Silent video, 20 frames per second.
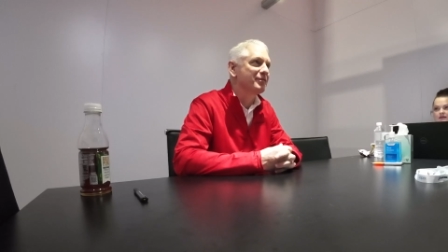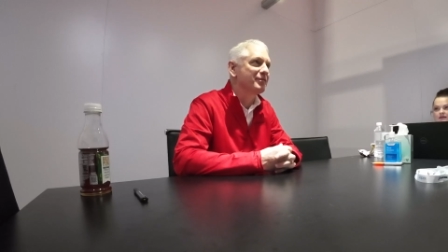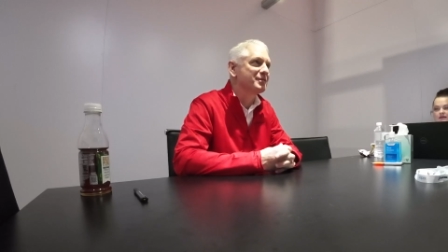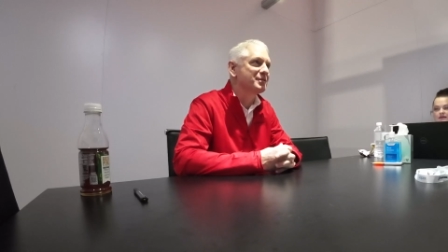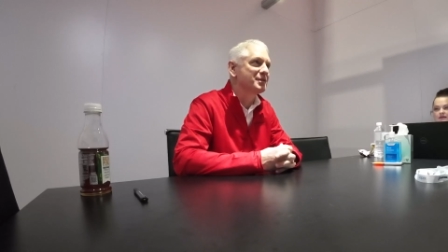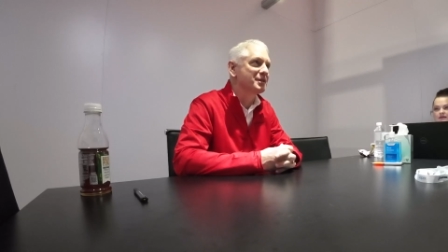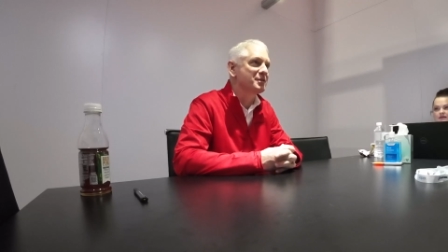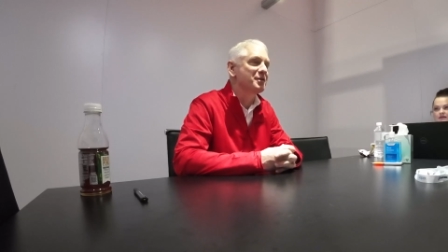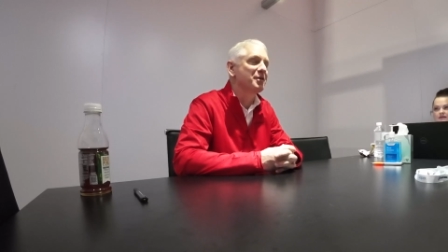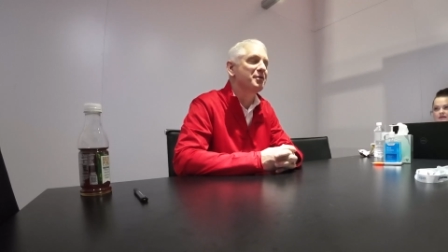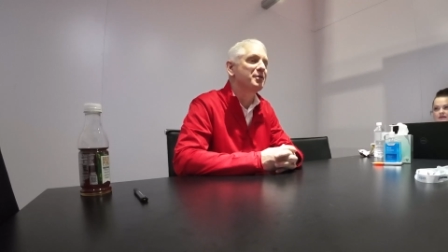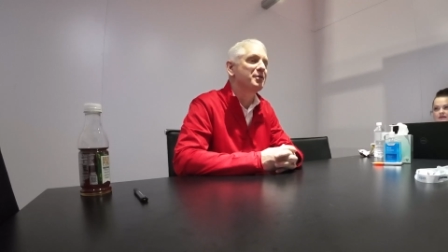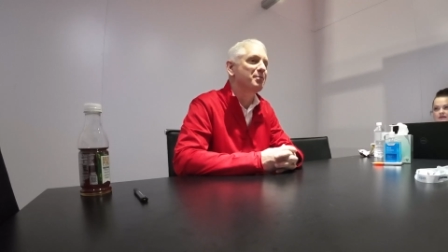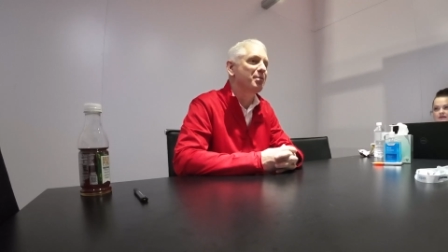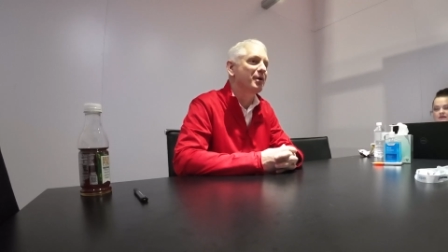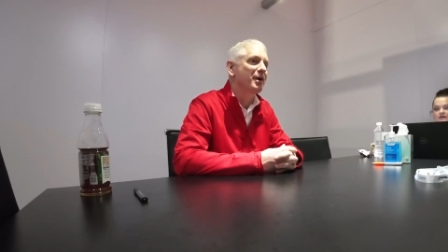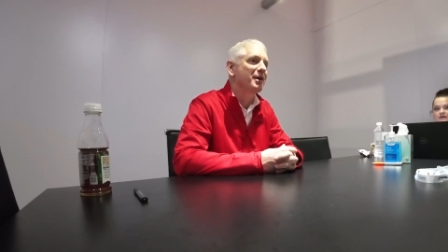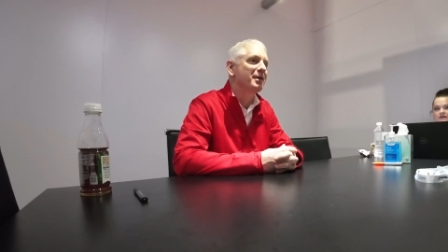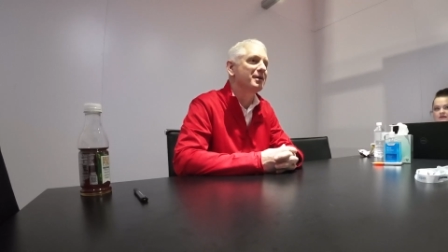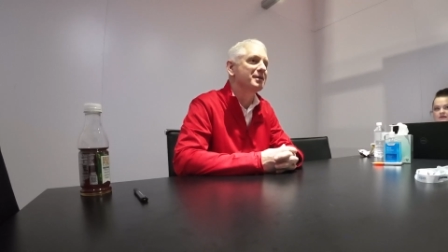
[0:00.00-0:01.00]
600
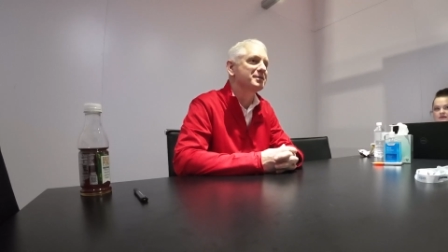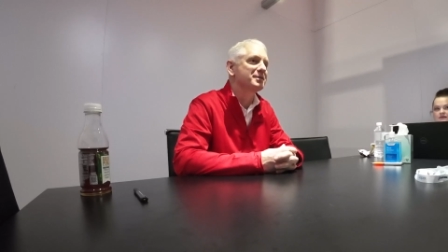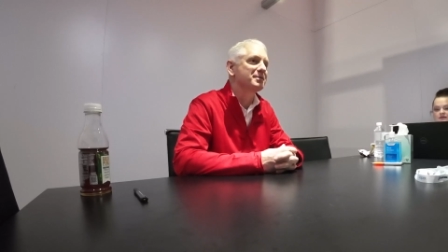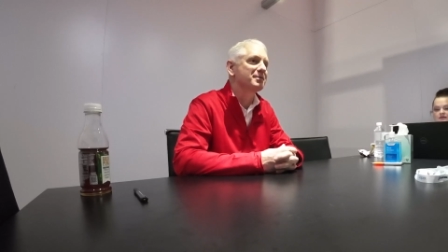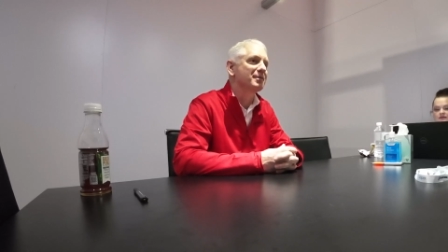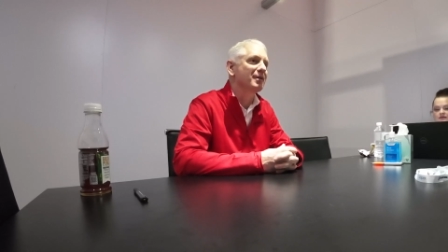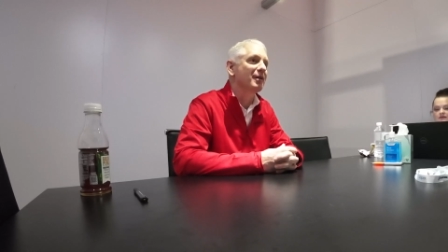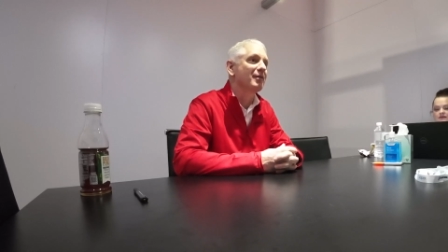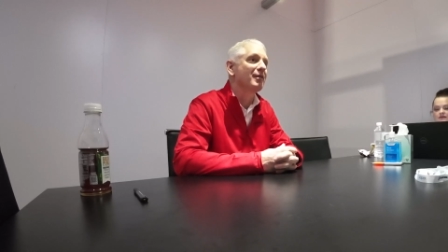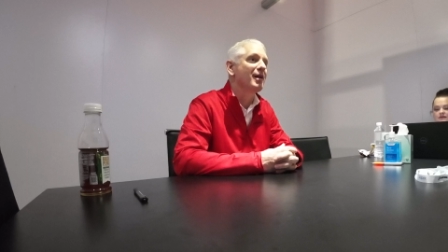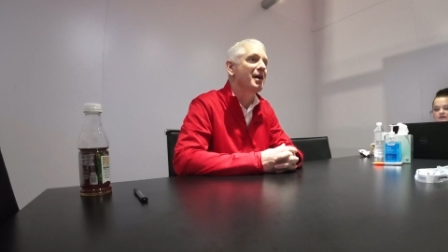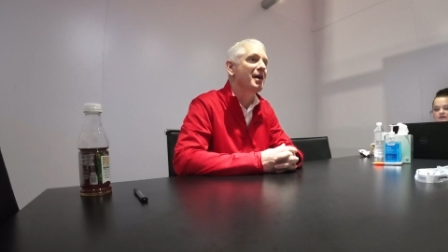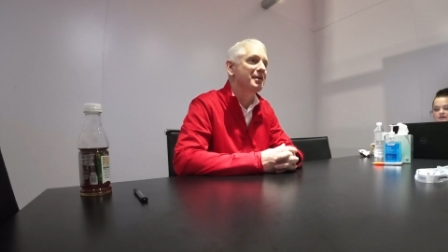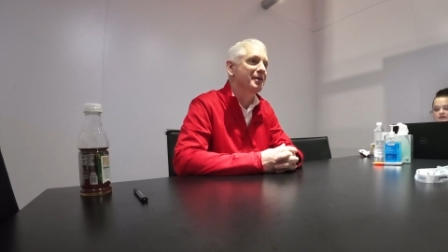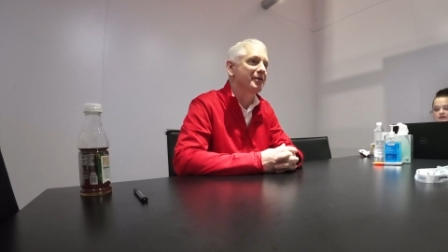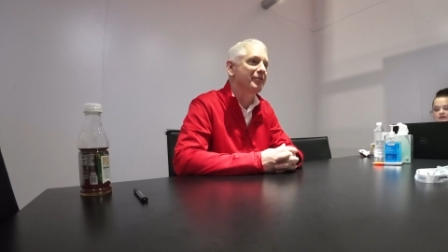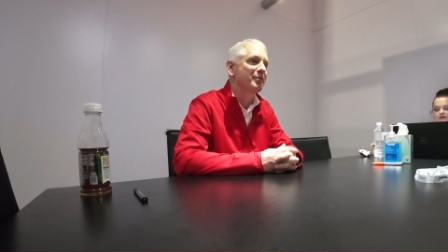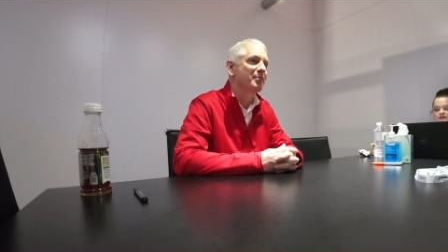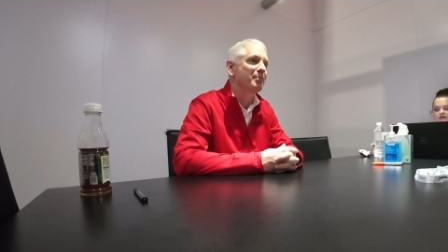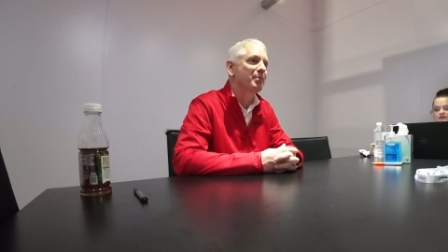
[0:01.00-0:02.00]
products and a lot of
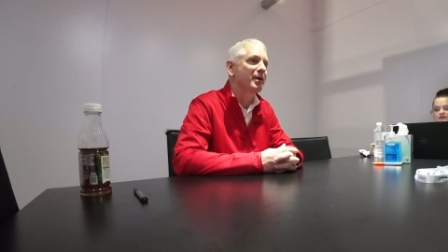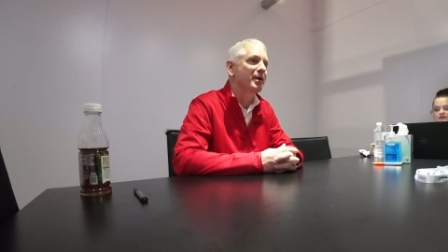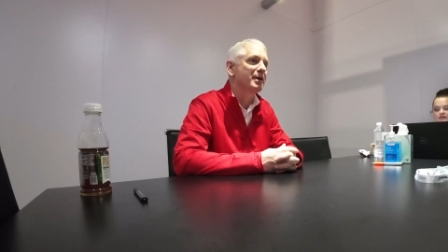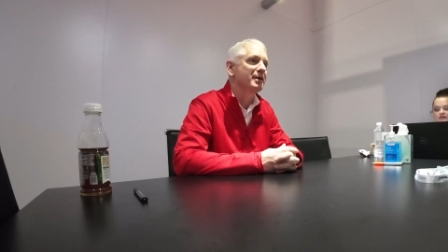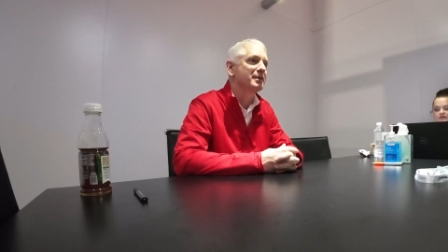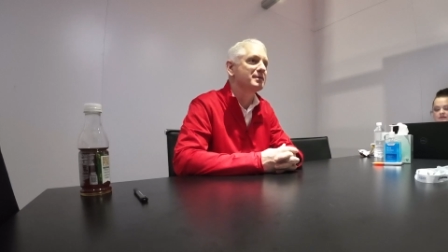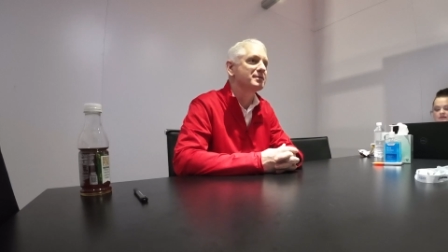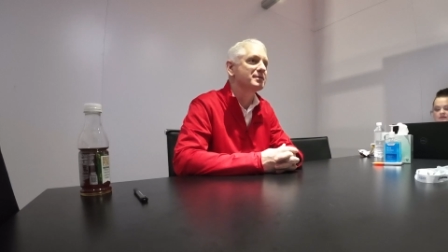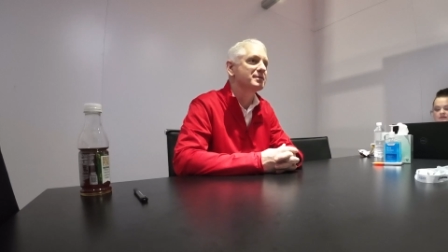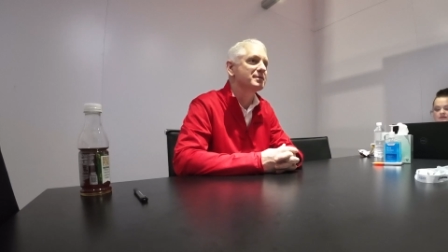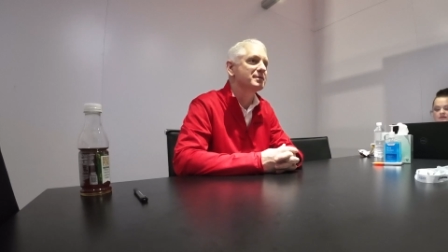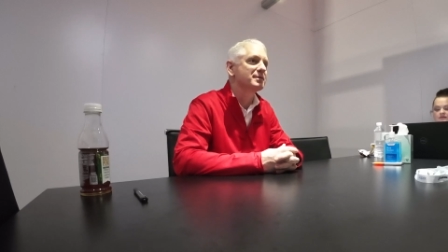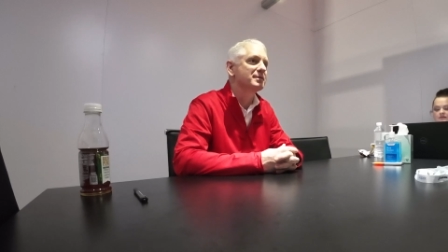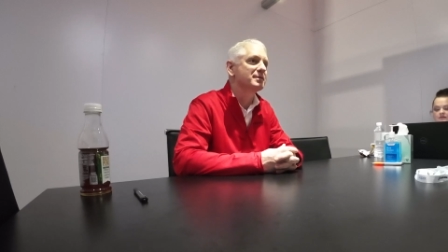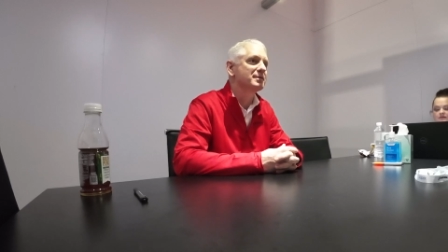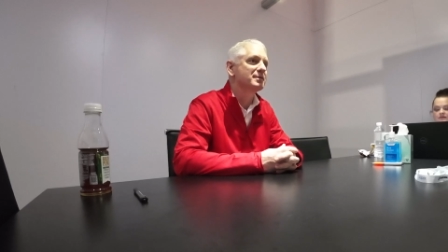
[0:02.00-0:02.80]
different brands.